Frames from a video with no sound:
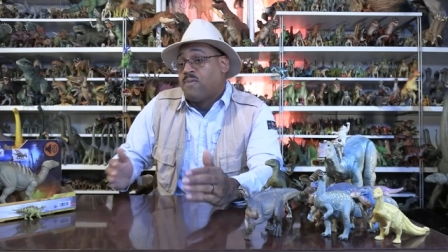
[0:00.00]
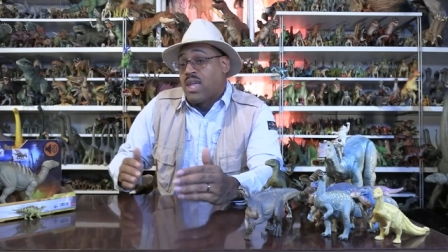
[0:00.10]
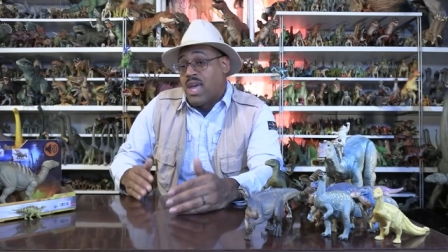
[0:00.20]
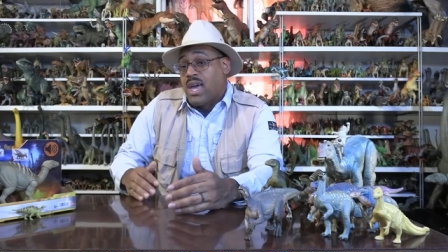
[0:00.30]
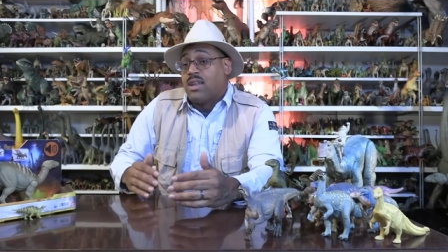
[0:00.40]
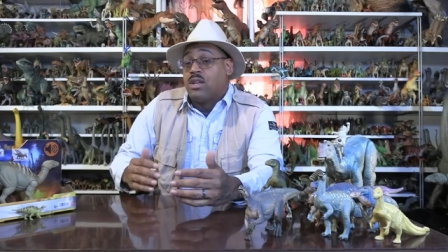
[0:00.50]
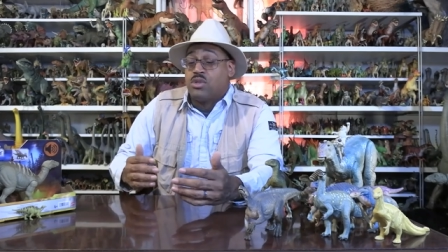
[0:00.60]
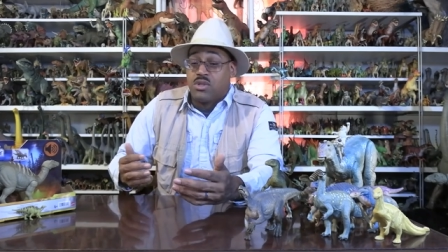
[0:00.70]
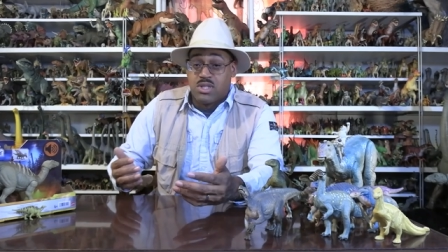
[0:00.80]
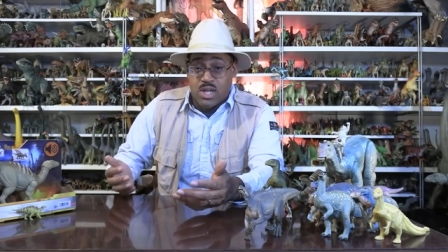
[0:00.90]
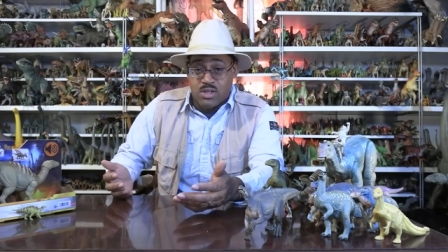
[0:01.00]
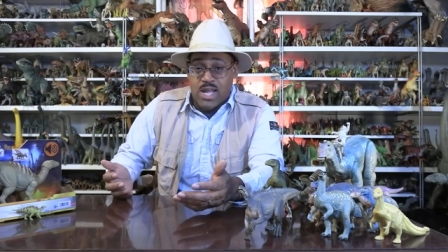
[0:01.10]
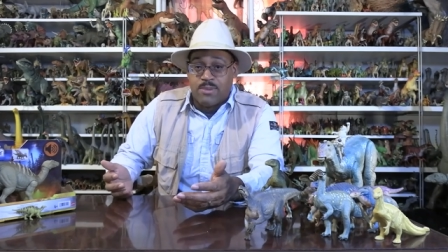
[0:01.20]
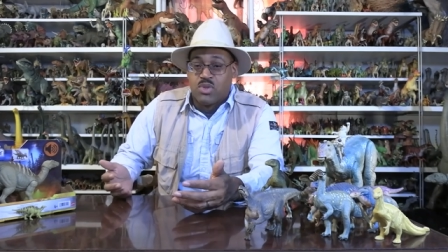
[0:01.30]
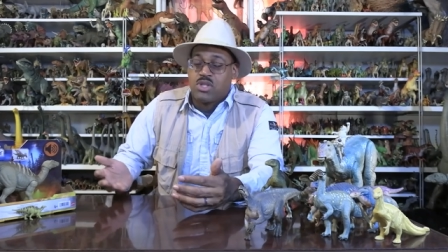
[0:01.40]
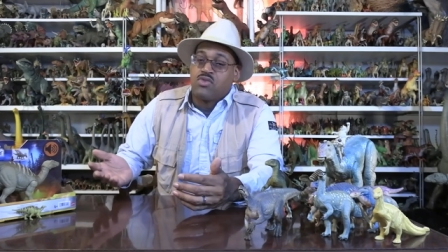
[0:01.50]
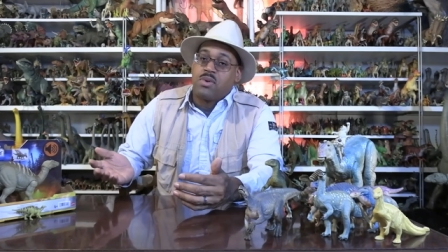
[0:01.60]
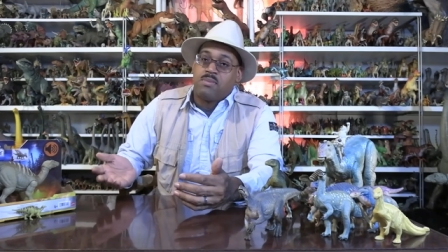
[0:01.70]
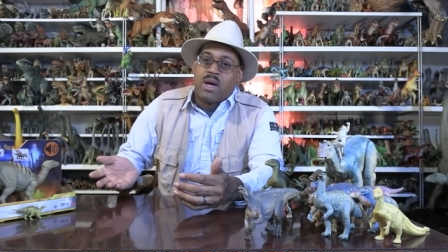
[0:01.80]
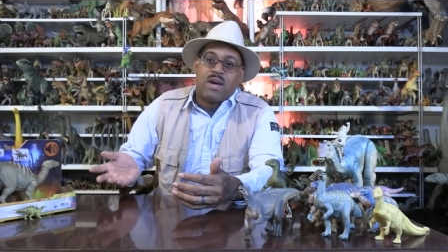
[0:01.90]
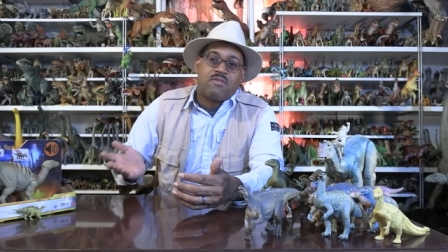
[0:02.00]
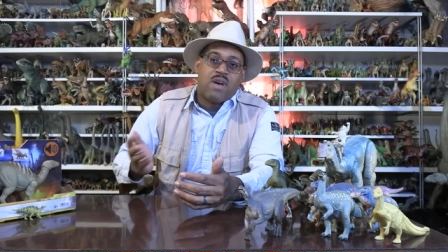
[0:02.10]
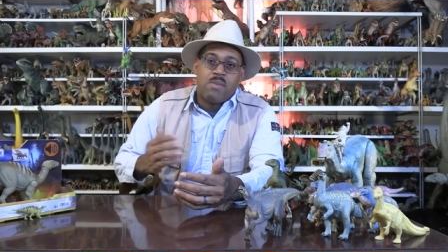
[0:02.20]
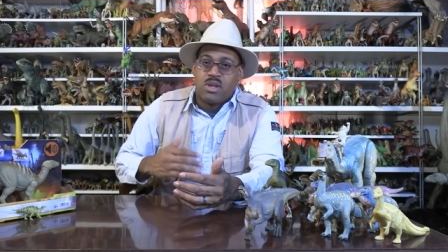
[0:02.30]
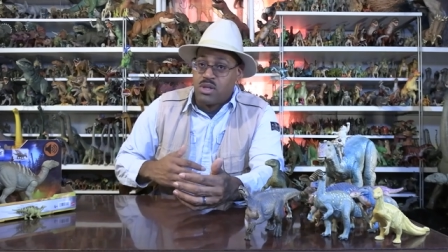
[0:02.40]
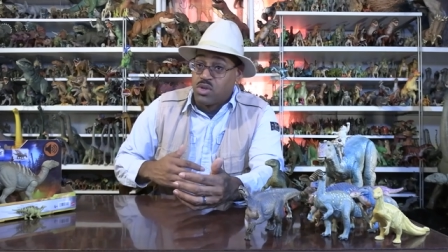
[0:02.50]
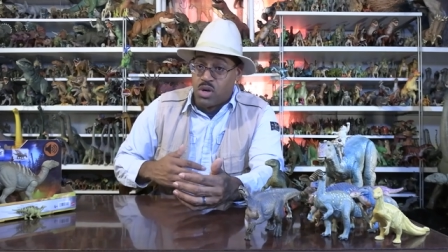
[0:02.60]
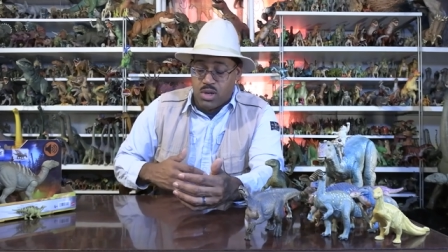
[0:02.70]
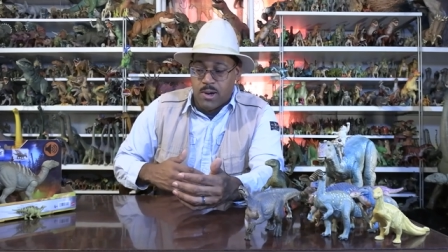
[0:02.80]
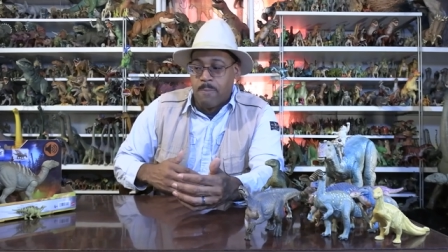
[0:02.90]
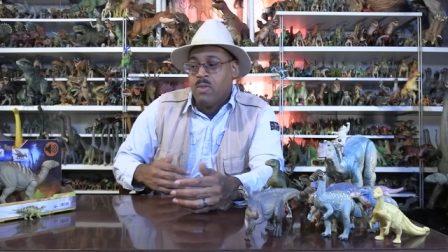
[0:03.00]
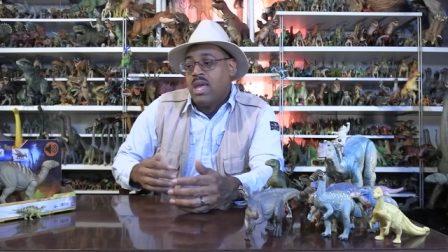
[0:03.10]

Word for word: they had the Ceratops, which is from uh, 5 million years earlier.